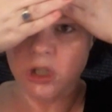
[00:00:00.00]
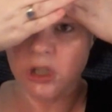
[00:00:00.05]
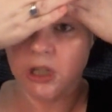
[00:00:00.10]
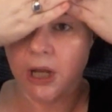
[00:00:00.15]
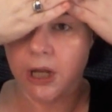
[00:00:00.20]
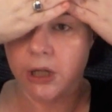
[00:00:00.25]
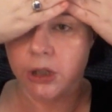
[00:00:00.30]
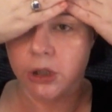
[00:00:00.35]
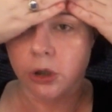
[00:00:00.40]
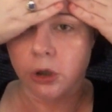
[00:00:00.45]

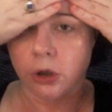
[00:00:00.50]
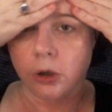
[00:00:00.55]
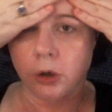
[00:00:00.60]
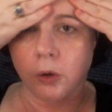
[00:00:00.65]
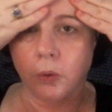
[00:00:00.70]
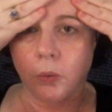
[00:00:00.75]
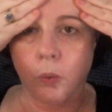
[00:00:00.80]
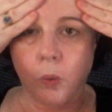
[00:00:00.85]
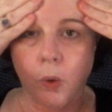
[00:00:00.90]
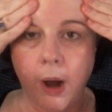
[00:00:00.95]
such a
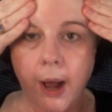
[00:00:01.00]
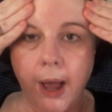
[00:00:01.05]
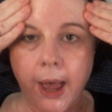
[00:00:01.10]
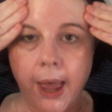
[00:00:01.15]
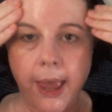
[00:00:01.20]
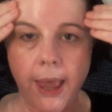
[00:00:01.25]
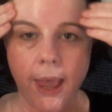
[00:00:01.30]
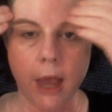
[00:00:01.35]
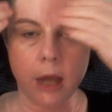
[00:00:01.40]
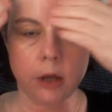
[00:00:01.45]
long
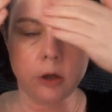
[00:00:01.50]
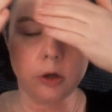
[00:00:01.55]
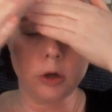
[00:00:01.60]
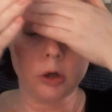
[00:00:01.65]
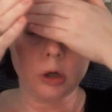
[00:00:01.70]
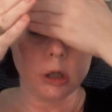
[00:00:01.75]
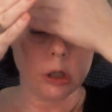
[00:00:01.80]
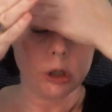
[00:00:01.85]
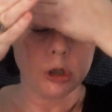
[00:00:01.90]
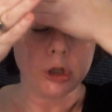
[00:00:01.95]
way. And
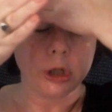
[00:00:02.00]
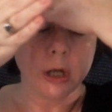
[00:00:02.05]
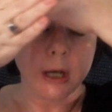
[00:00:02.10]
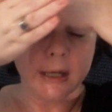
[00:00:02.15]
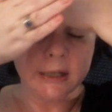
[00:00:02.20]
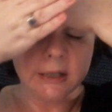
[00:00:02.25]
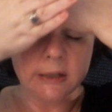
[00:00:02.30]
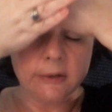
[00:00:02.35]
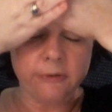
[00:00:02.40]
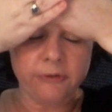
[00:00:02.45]
you can
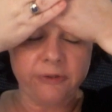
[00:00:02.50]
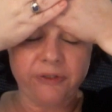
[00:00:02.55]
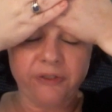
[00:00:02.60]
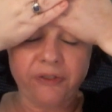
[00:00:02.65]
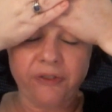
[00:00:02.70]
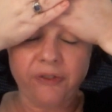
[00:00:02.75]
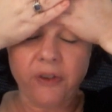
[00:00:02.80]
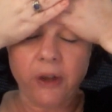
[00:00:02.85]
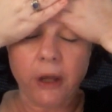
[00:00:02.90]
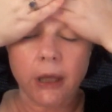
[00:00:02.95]

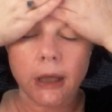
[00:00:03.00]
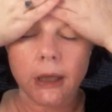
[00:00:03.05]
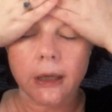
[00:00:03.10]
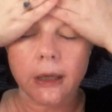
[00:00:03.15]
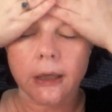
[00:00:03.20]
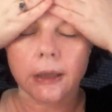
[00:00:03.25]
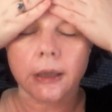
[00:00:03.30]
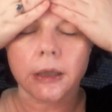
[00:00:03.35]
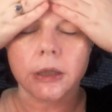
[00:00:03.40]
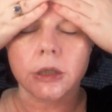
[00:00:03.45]
just
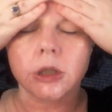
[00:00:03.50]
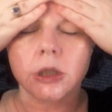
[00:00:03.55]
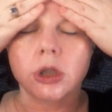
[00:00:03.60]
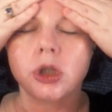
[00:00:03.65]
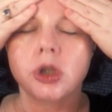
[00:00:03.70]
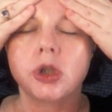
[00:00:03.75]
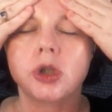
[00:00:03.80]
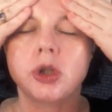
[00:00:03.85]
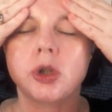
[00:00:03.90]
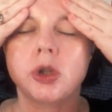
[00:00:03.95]
feel it
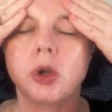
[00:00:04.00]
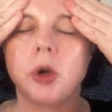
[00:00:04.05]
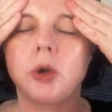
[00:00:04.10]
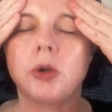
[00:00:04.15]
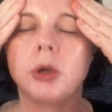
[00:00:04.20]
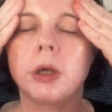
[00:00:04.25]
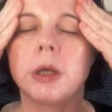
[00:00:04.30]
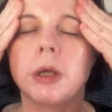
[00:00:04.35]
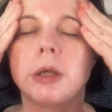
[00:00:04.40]
soak